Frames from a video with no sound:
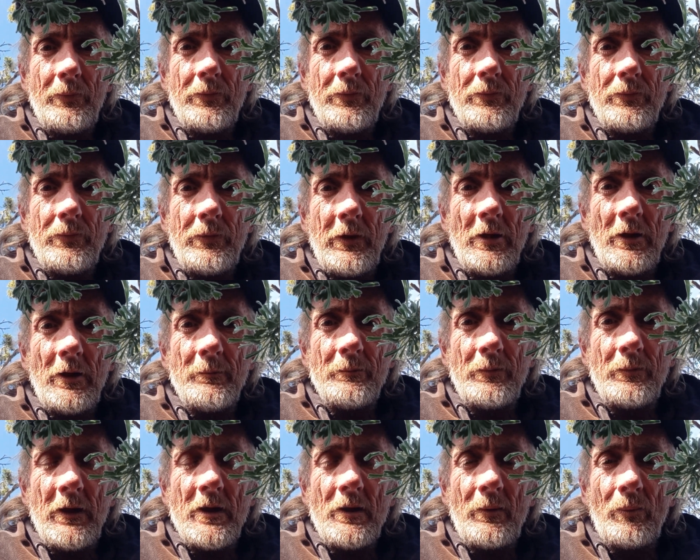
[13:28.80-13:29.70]

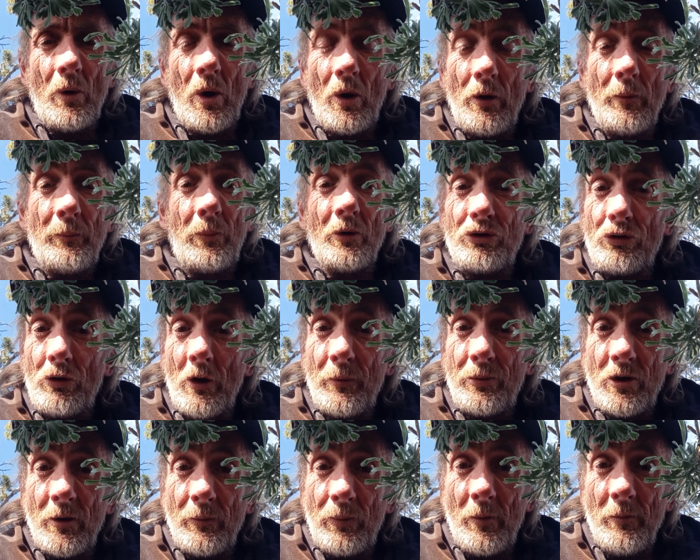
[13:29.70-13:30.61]
they wrote a
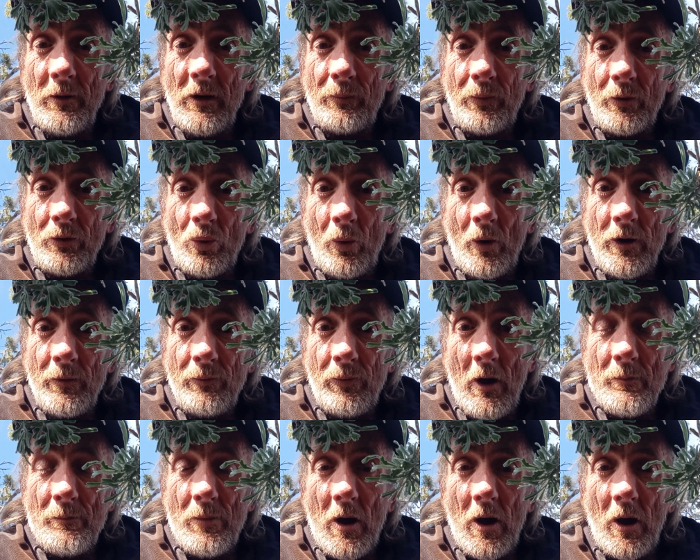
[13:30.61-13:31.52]
prescription for me for
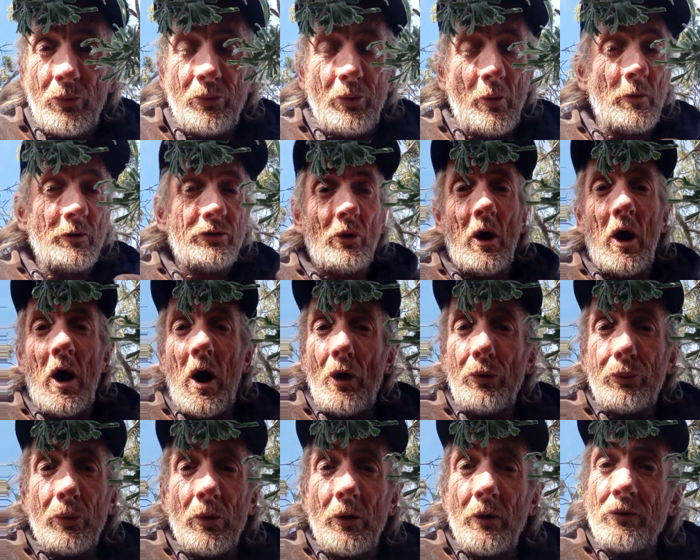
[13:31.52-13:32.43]
$25. I went to the
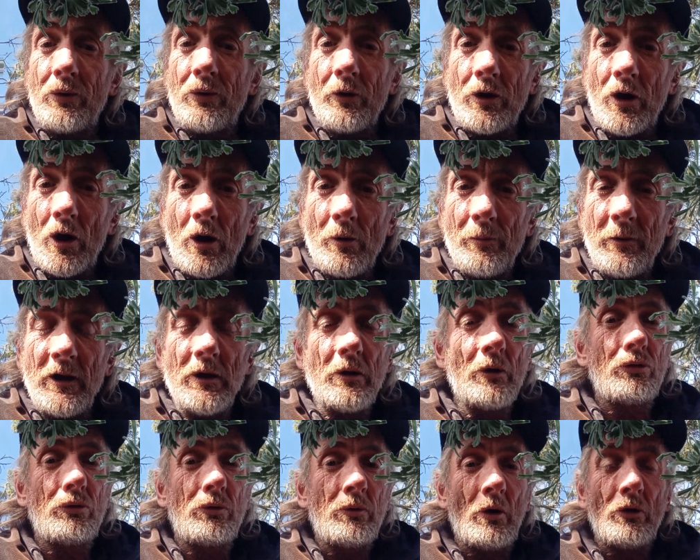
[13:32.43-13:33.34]
hospital. They took care of me.
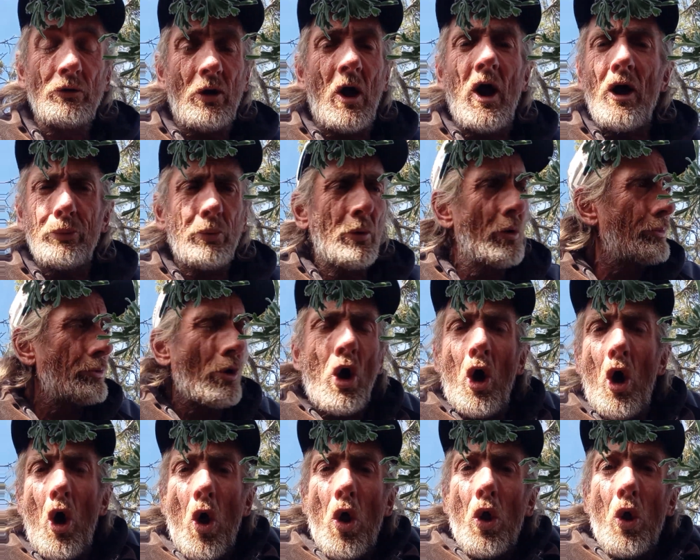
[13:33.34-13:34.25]
There's hospitals
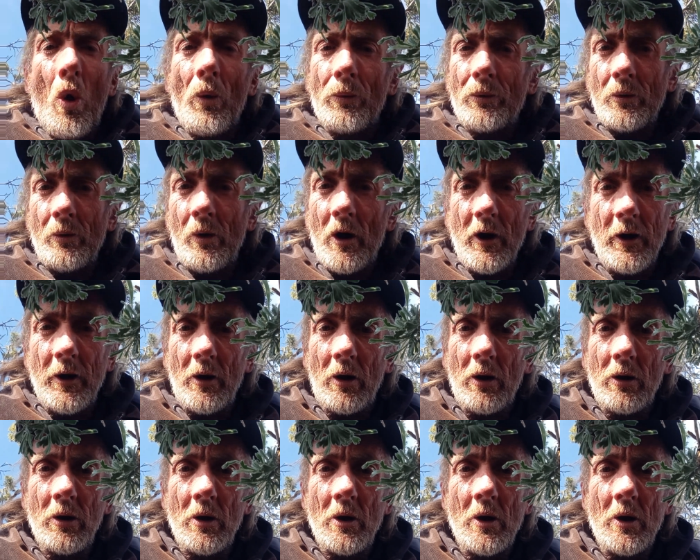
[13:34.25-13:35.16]
all over right here,
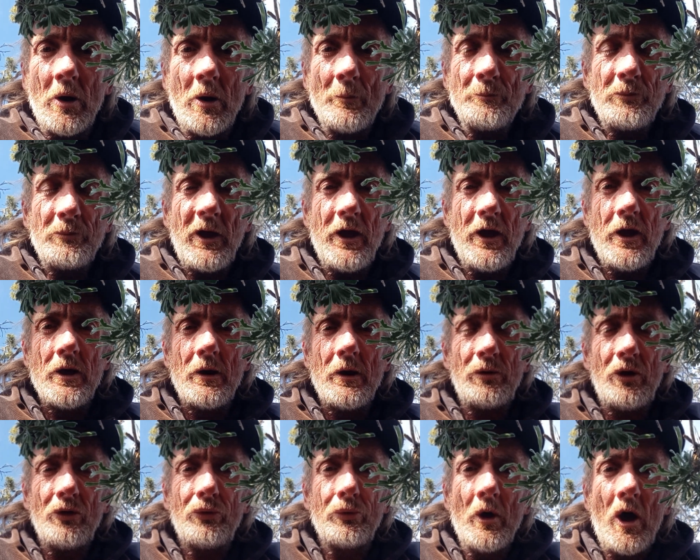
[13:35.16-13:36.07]
and
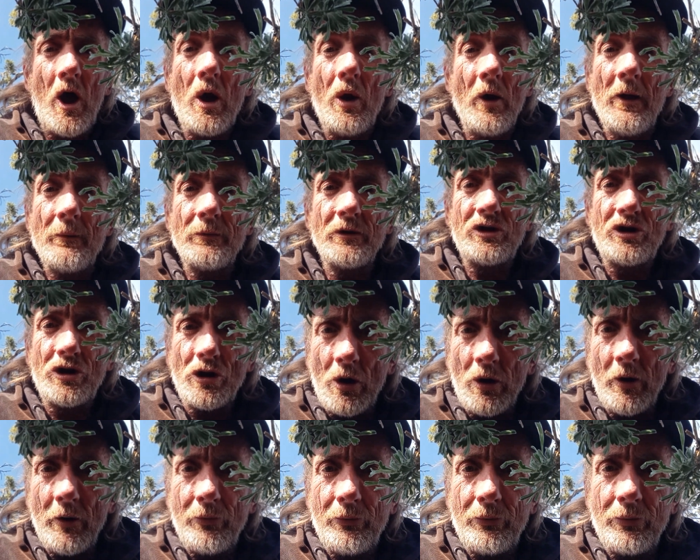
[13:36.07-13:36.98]
just I don't have
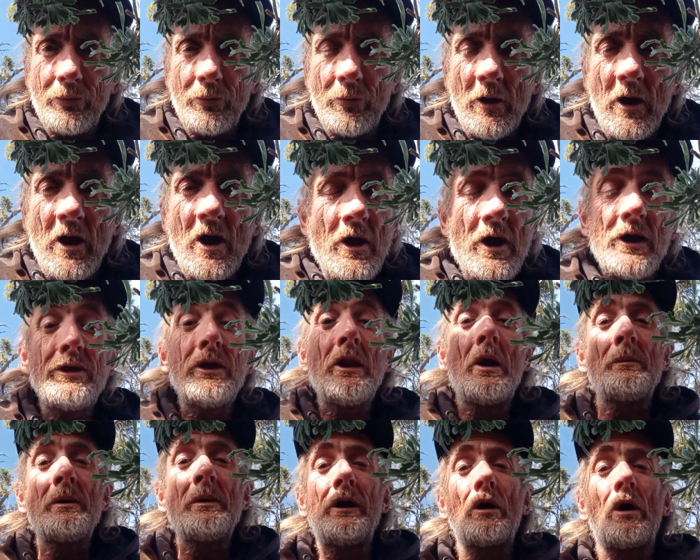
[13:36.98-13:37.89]
insurance. And then
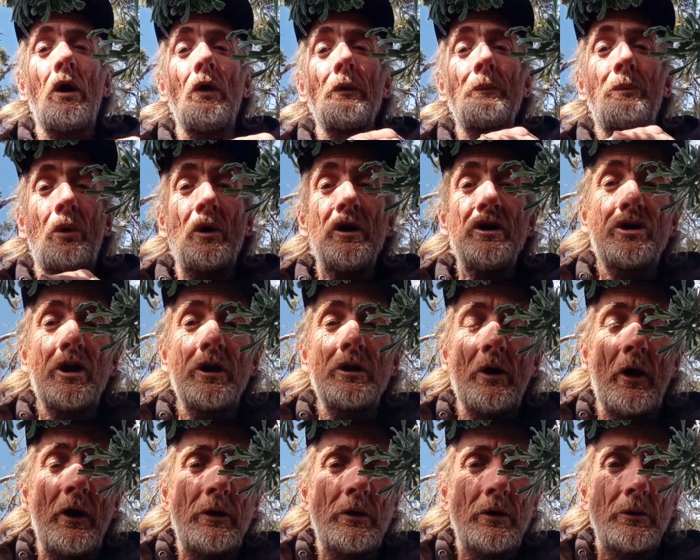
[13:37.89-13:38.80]
I'm gonna hear all the preaching,
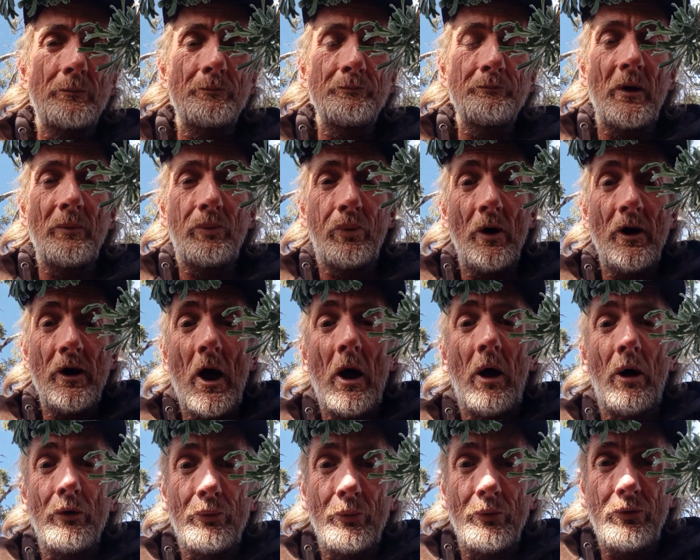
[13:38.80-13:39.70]
like my friend
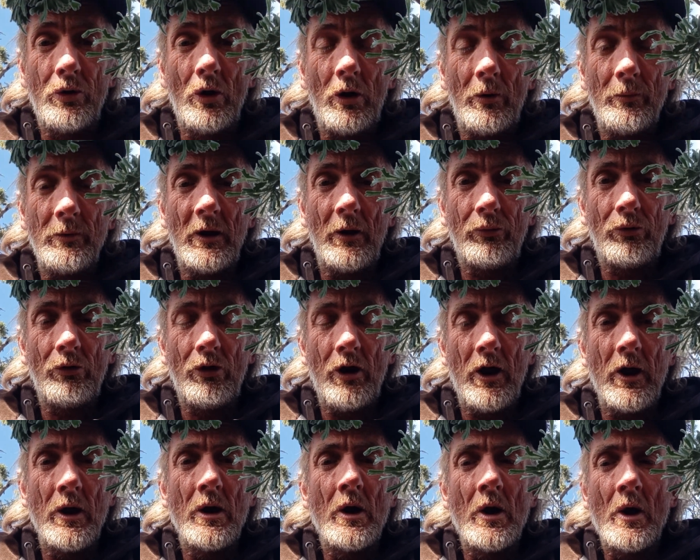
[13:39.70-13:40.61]
Alex was telling me
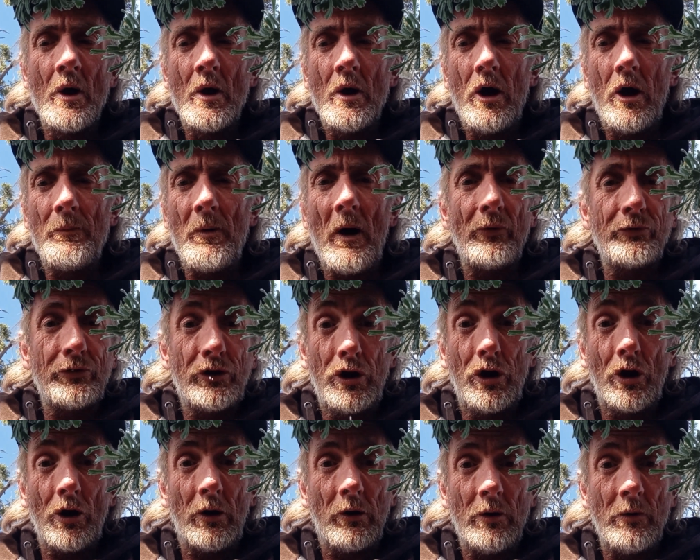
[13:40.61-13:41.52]
yesterday about the
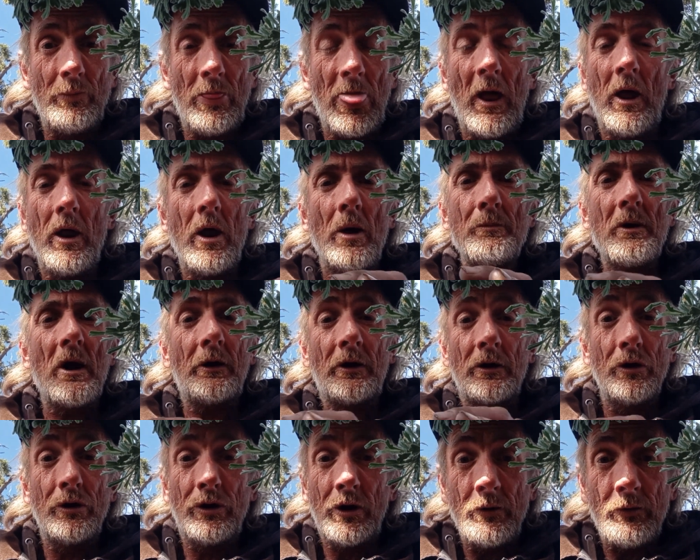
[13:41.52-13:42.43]
cure. Now, I'm not
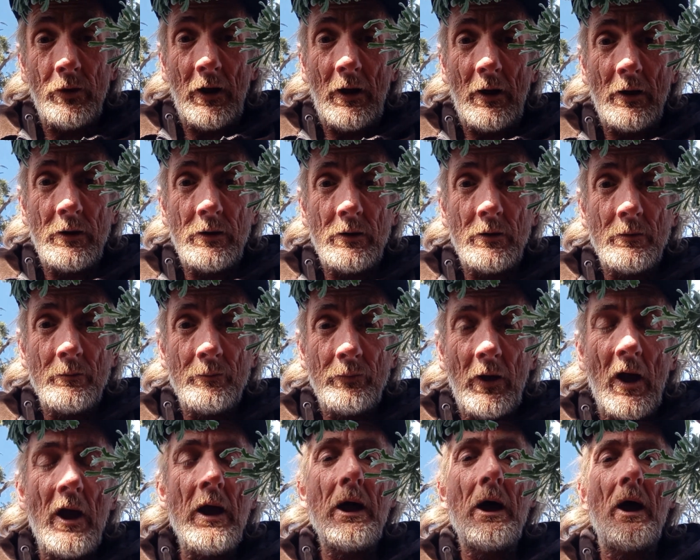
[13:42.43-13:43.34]
going to do that.
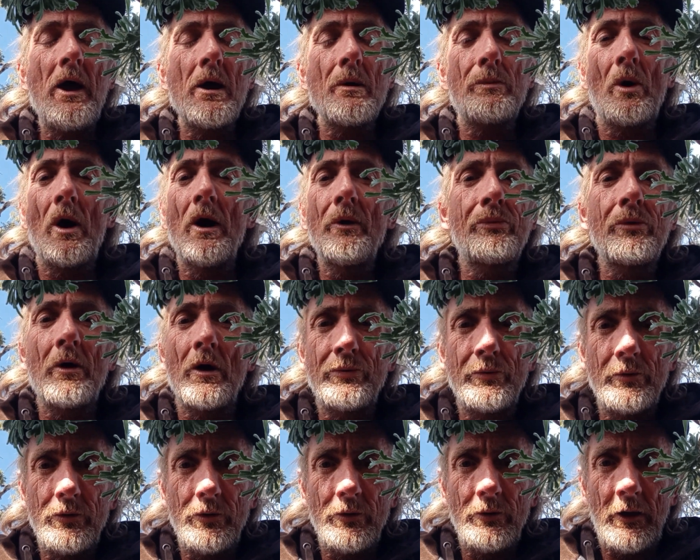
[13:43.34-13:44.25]
I have rights not
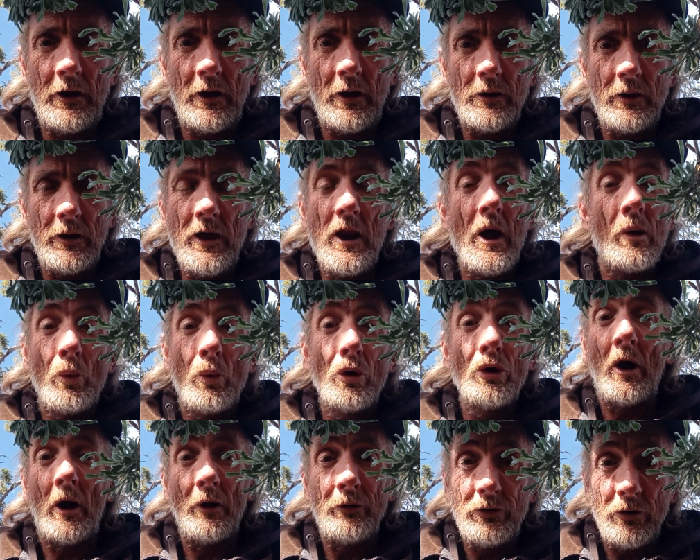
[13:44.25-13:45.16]
to do that, and I will
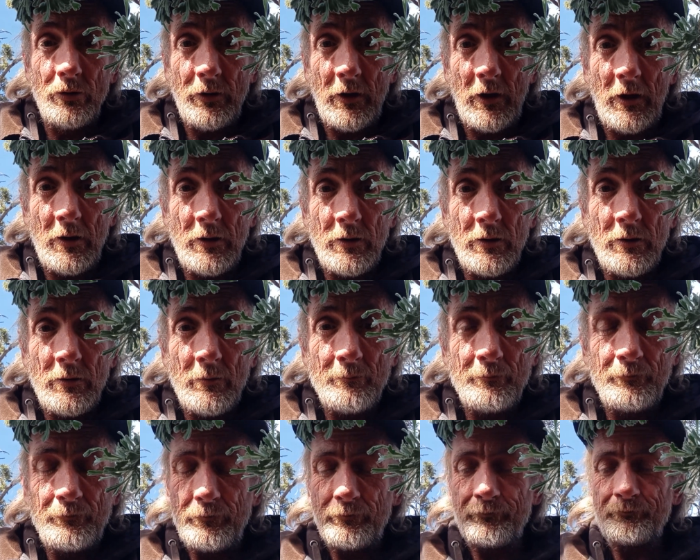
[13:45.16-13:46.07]
not do that
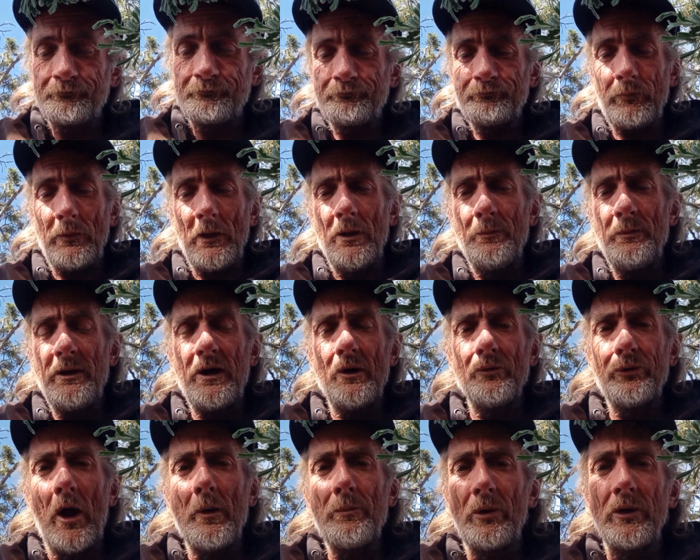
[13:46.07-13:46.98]

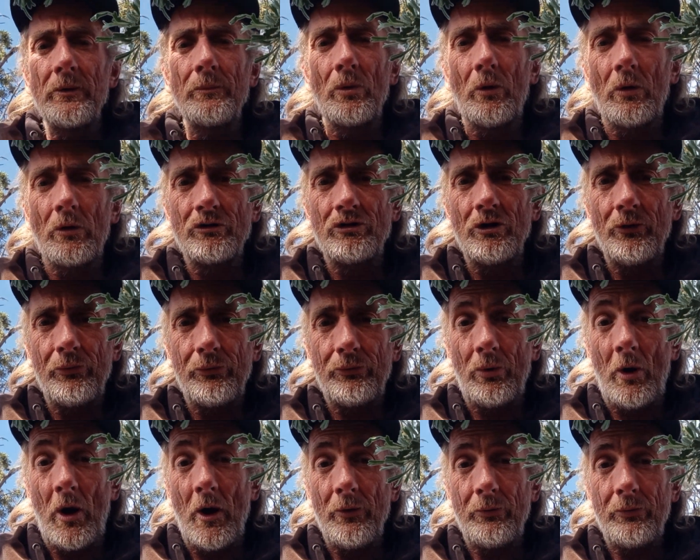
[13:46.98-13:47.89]
because I believe in the Lord Jesus
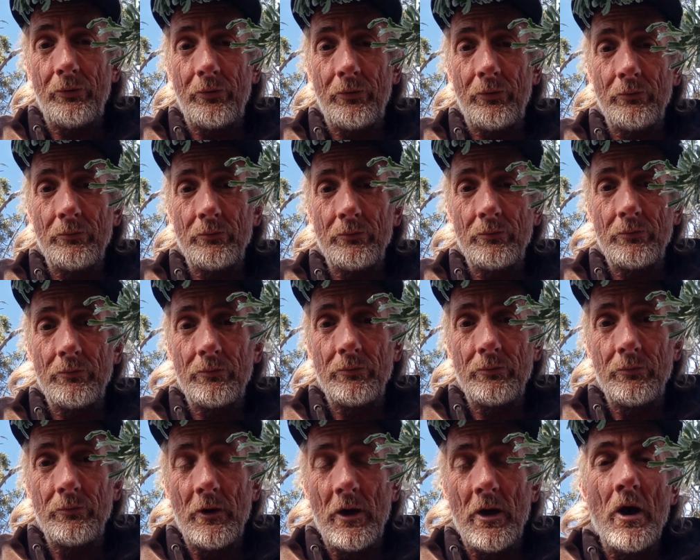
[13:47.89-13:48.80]
Christ.
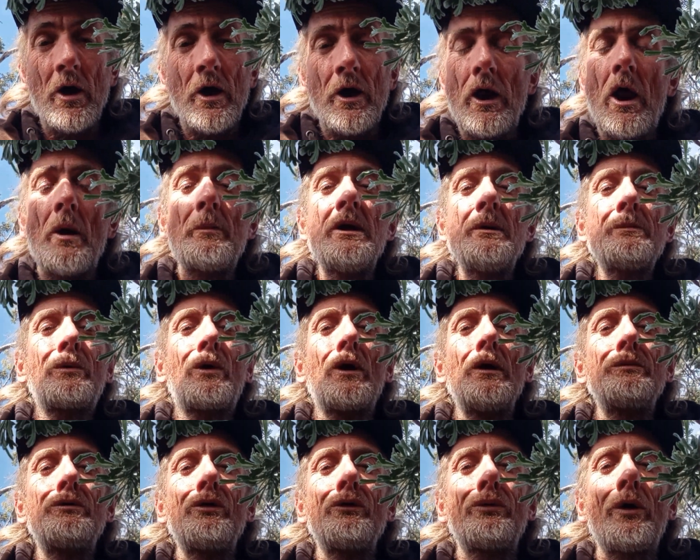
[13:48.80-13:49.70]
And I'm a
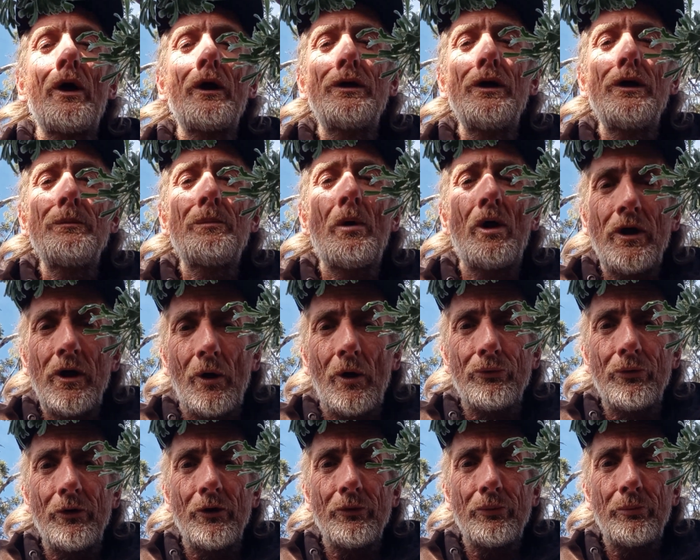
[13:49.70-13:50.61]
hypocrite just like anybody
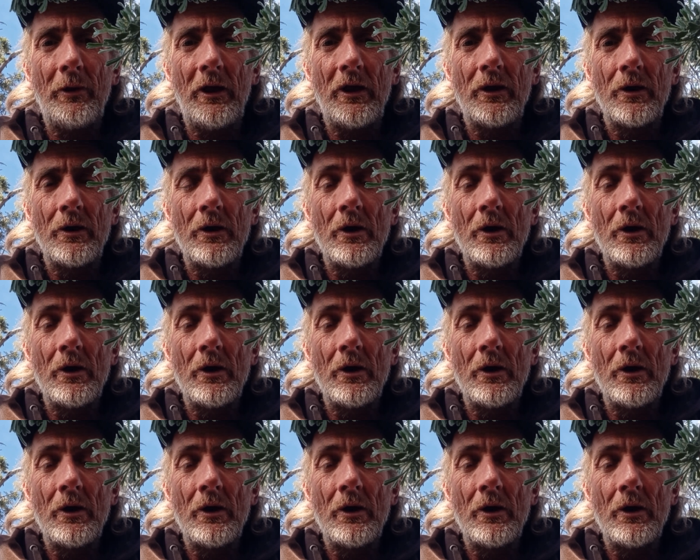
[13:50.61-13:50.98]
else is, man.